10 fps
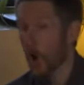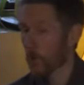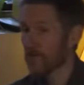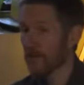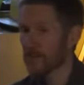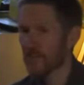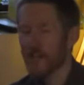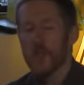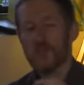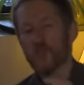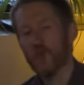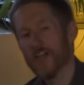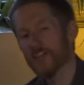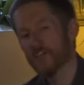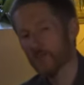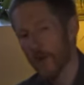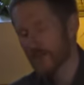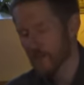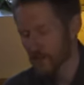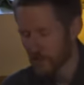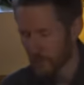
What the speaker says: Or what if I said the greatest threat to the